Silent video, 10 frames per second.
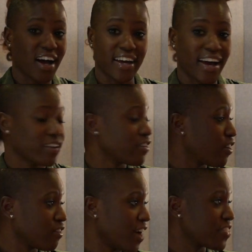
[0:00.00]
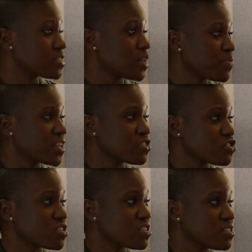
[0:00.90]
I, I don't know. I think but some I like things are
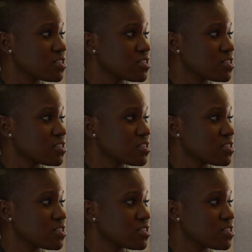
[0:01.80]
just.